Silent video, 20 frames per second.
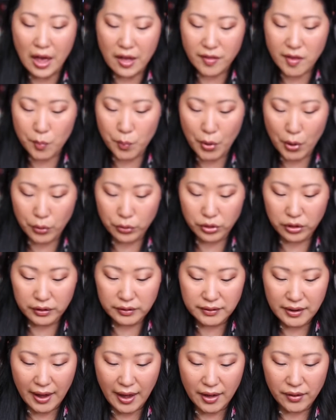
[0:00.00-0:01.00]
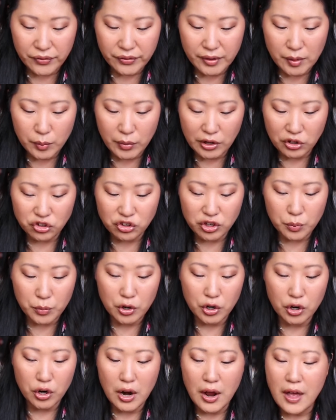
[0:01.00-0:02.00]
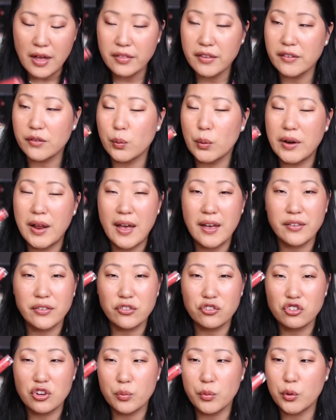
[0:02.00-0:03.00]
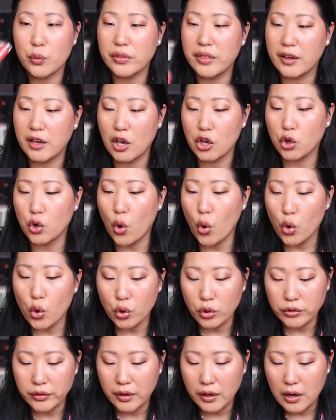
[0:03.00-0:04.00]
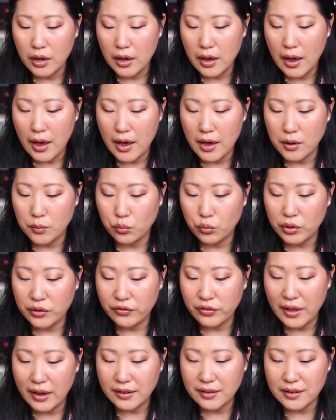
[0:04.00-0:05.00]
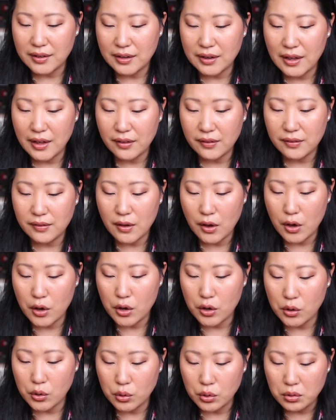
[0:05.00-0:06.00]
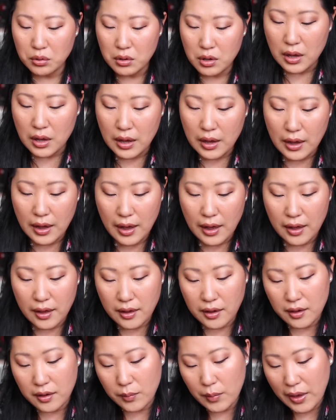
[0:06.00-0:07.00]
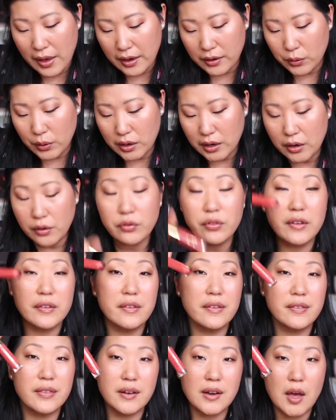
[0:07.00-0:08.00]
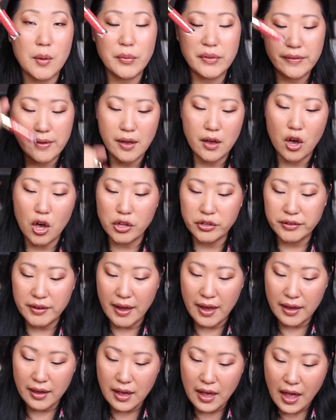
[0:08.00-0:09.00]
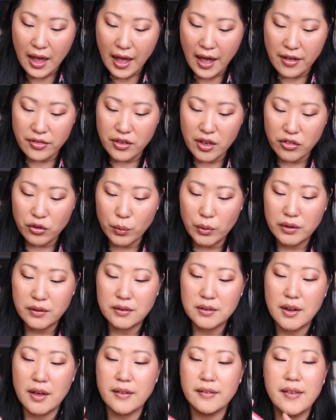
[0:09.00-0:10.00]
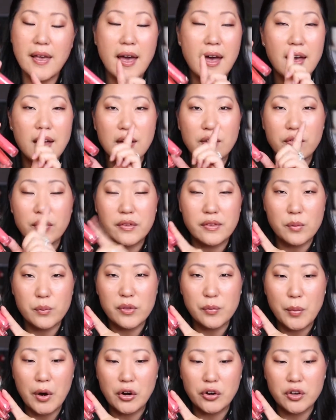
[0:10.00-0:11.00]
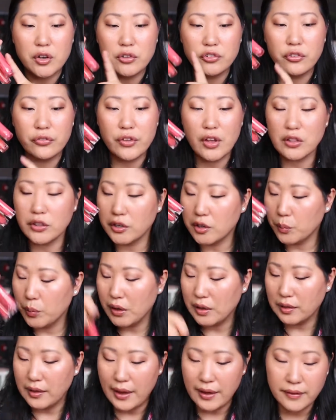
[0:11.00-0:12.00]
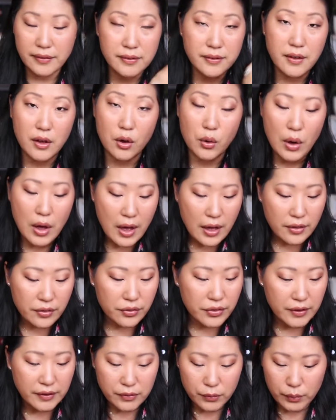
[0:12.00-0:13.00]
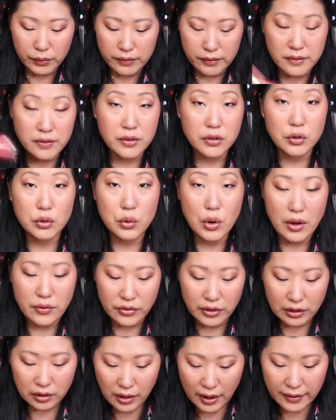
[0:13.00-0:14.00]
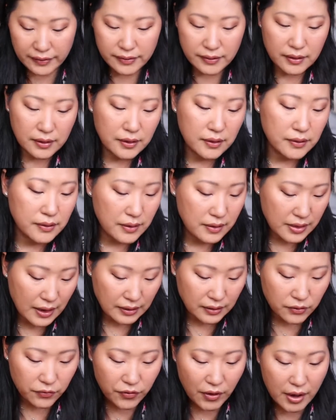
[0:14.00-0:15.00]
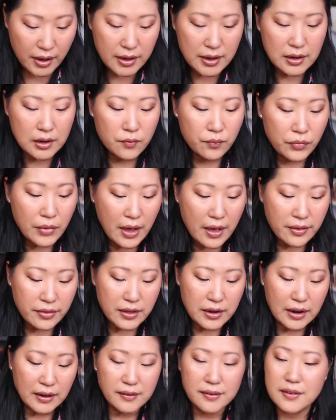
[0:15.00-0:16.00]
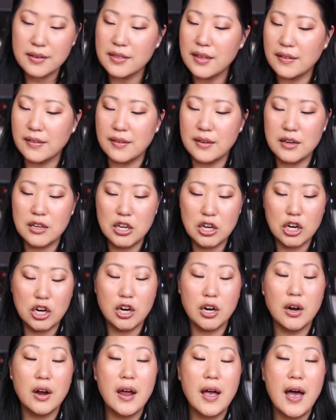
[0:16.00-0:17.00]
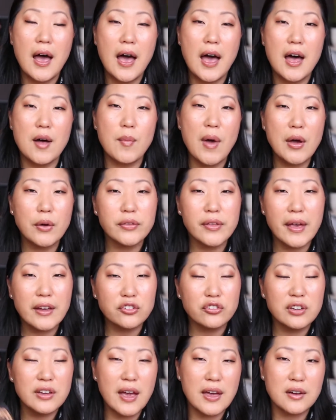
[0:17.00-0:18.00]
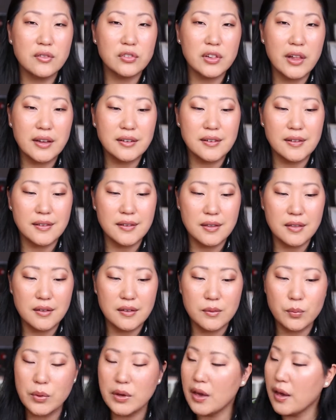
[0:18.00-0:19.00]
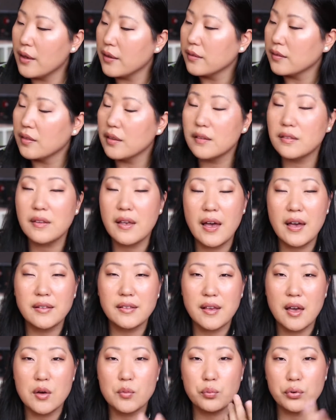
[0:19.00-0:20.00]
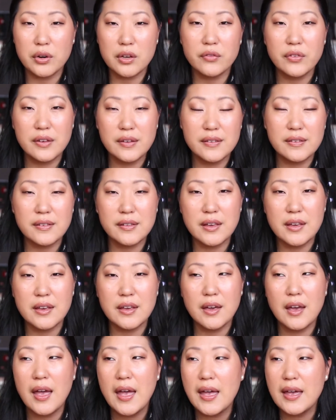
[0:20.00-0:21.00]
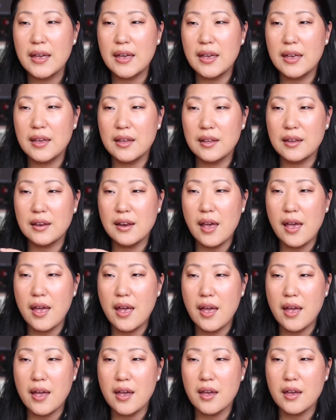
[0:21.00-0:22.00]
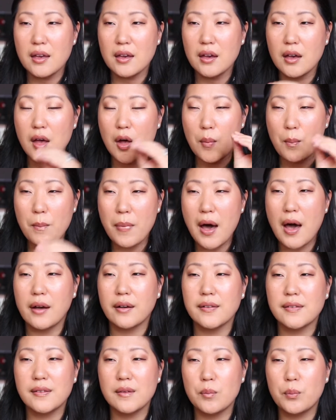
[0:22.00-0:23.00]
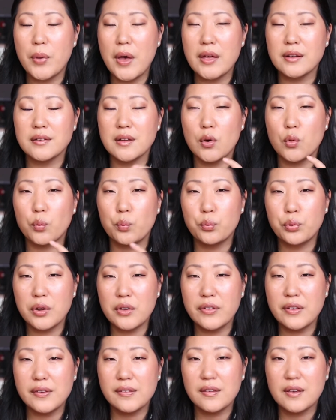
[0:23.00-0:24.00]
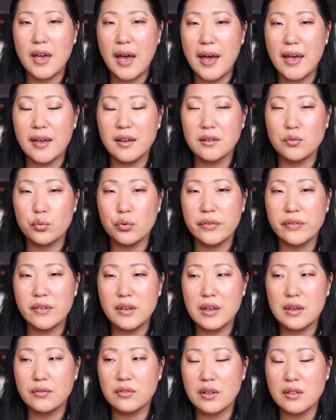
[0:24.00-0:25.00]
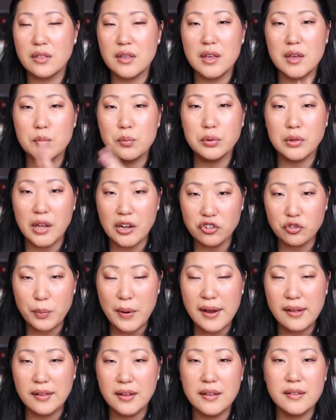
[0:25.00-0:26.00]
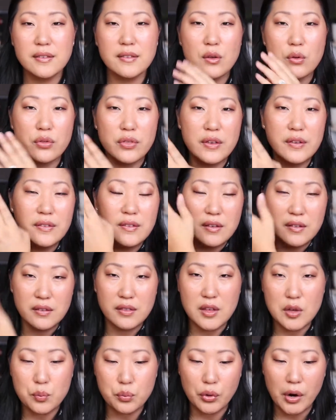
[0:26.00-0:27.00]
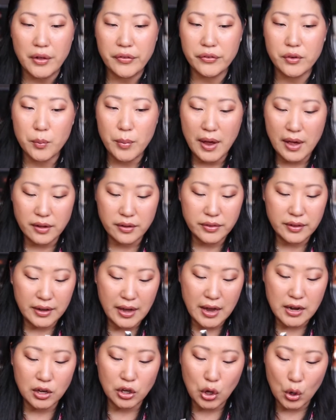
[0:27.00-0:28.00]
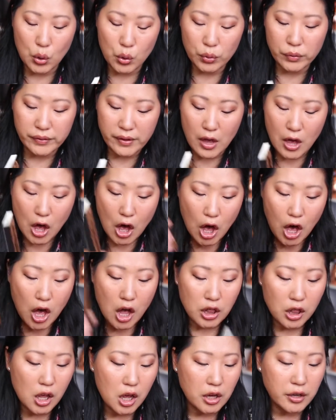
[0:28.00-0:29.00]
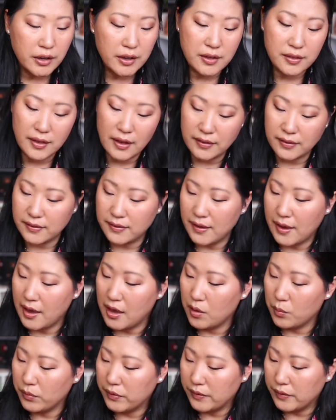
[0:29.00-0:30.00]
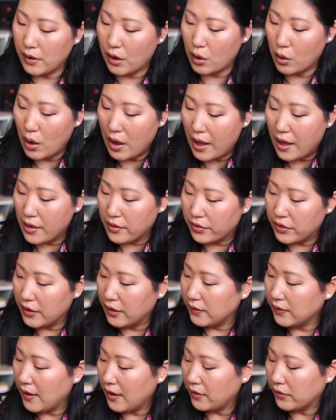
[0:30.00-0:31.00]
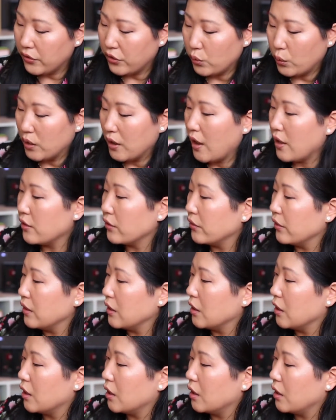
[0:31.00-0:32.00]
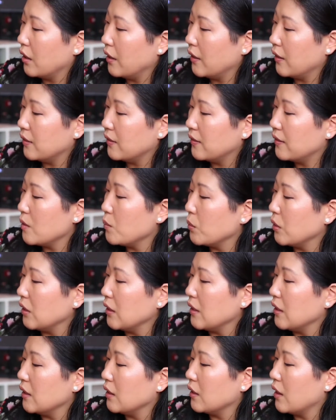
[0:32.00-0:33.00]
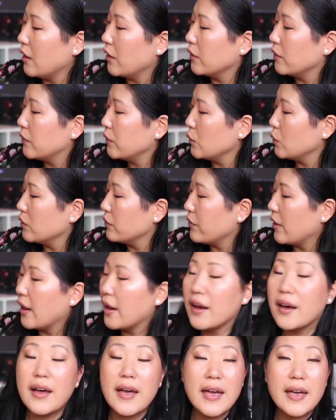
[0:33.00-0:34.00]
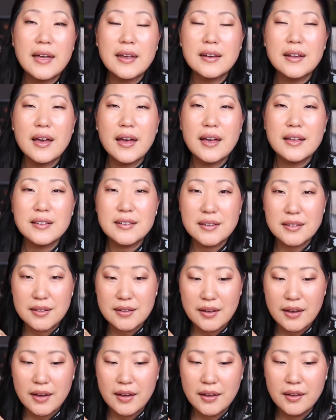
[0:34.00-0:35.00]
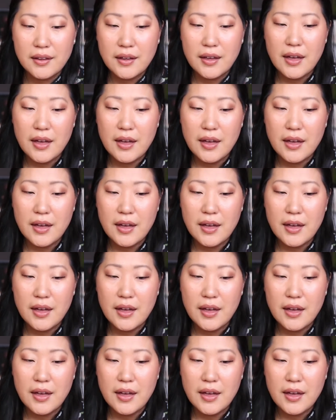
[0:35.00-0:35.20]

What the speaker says: They both look to have some like shimmer. This one has shimmer with like a gold reflect in it. So how do I know? This is the Namaste All Day, and the other one does have some sparkle, just a little bit less. So this was 2 of the glosses. That's fine. The next thing that's in here, I was actually kind of glad to see this, because this has come previously in a box, but previously I had received the blush palette. So this is the bronzer palette that kind of goes along in that same. So this has 3 colors in here. It's Cymbeline, Sunava, and Aditya.